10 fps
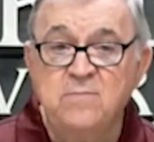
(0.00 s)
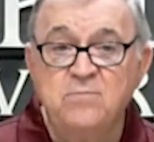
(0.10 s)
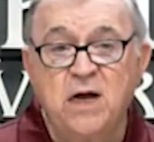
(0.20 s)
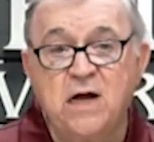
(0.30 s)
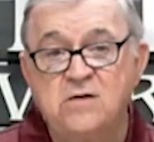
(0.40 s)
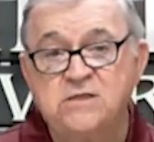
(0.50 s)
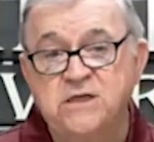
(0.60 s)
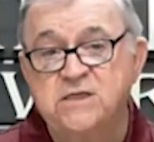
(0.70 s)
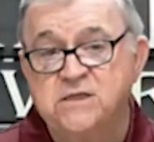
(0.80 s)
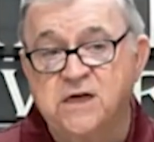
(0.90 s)
because it
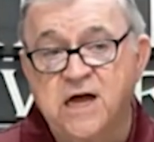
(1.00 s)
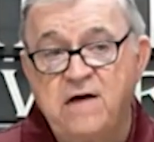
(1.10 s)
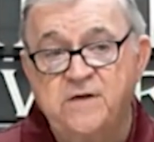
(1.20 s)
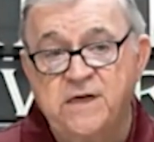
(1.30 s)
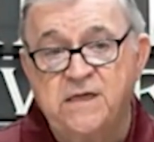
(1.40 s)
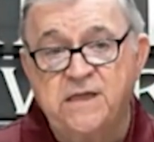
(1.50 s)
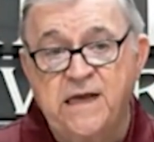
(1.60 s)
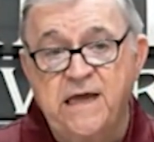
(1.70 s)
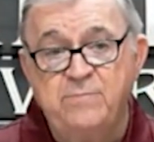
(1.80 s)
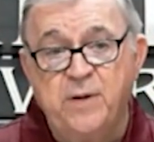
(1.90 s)
is a covenant that
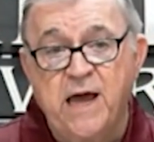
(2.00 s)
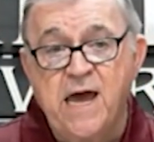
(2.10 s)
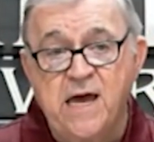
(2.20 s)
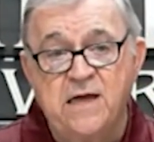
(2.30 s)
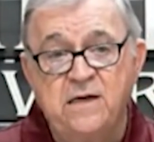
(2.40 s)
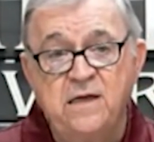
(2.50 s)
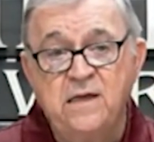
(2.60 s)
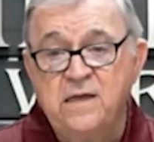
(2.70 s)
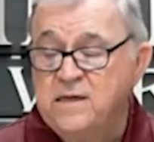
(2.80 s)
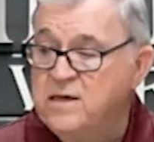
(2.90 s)
he began
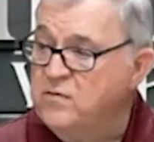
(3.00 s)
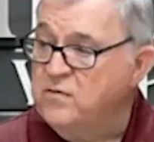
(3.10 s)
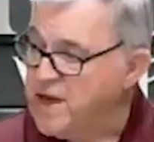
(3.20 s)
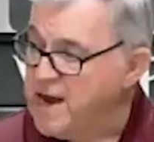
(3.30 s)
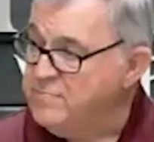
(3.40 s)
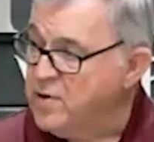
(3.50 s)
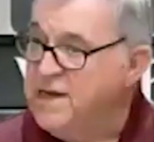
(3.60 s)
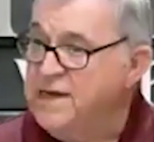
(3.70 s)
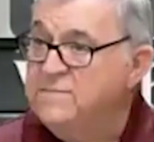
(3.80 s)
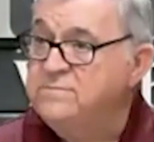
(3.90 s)
with
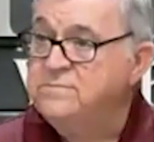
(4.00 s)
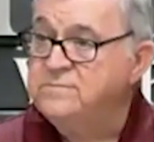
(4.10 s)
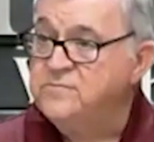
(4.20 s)
Abraham,